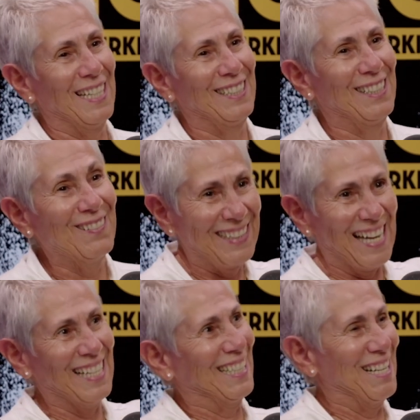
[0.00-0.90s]
Don't
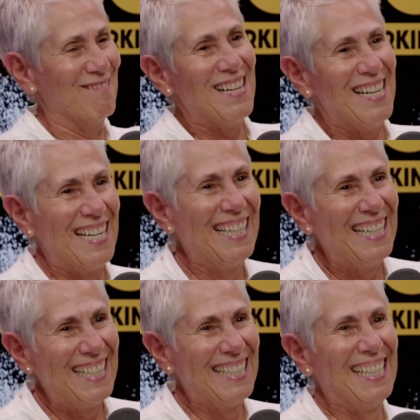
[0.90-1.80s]
tell him.
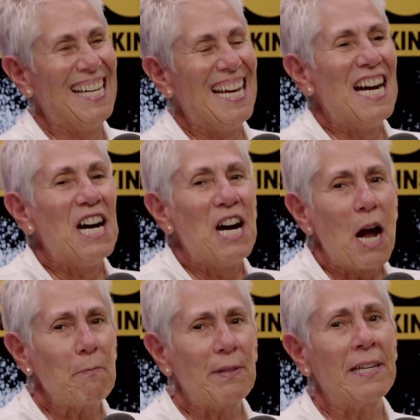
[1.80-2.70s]
Okay.
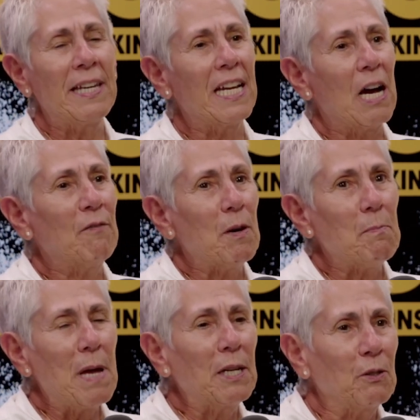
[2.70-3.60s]
I'm thinking of a
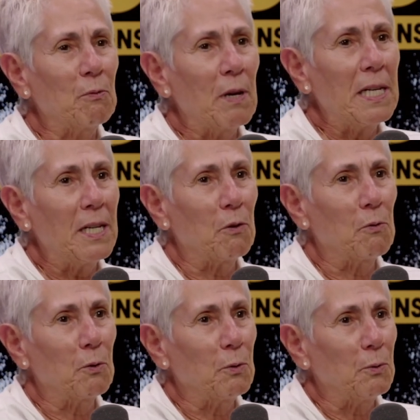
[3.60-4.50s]
Mediterranean
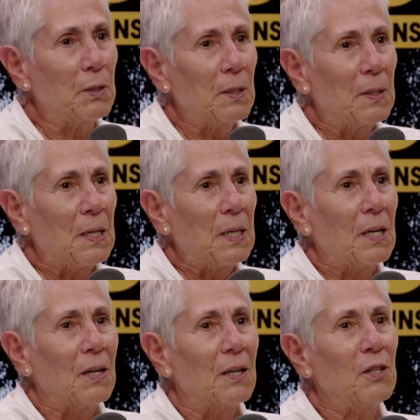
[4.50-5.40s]
cruise, Okay.
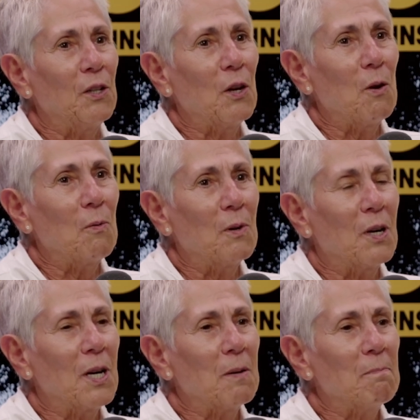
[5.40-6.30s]
you know,
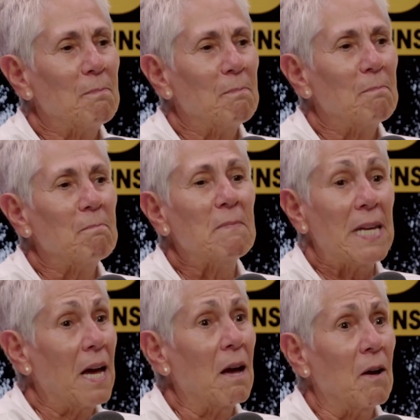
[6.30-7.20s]
um,
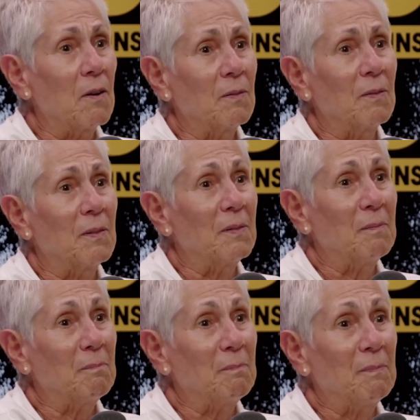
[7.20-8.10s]
yeah,
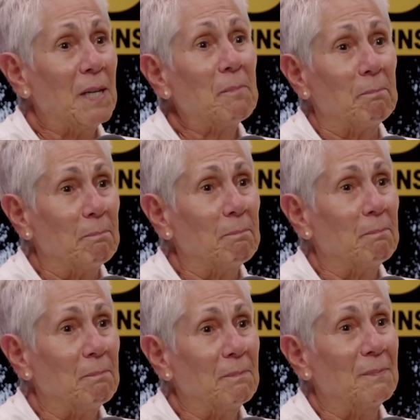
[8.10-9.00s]
yeah, Very
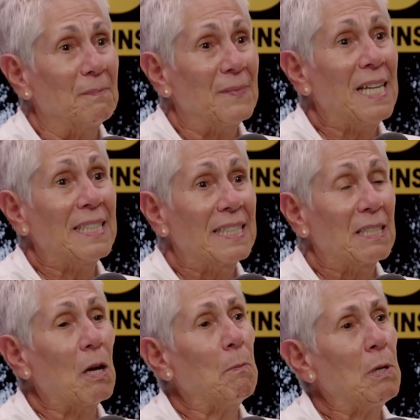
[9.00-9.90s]
nice. yes. Very
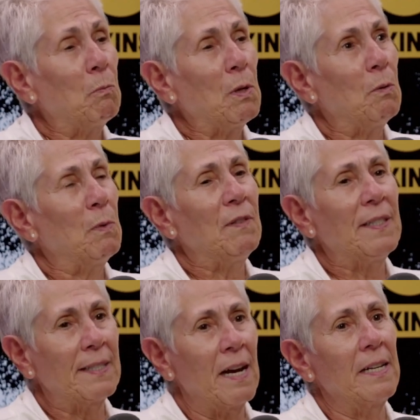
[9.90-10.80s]
nice. I mean, we, we
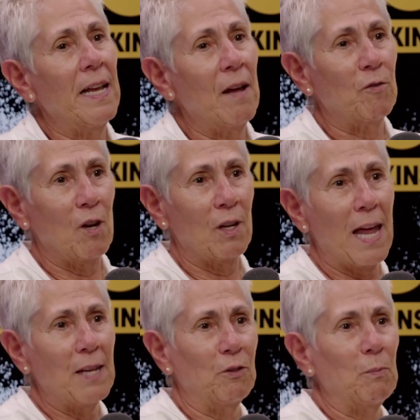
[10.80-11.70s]
decided after our
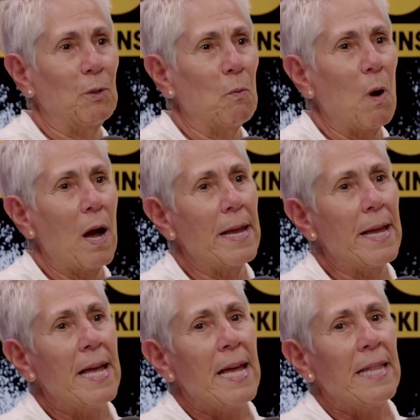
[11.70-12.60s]
last trip to Hawaii
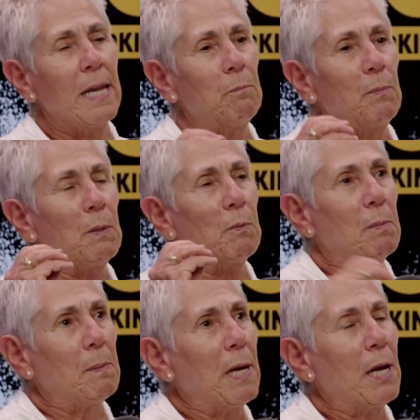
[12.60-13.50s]
that it would
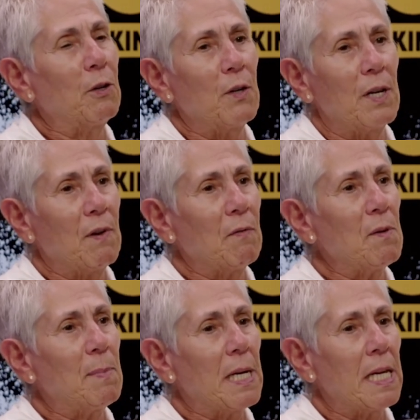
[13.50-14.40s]
be better if
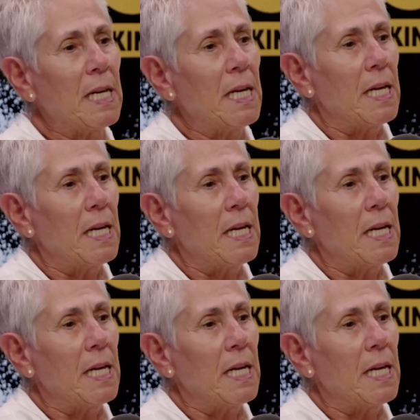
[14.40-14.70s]
everybody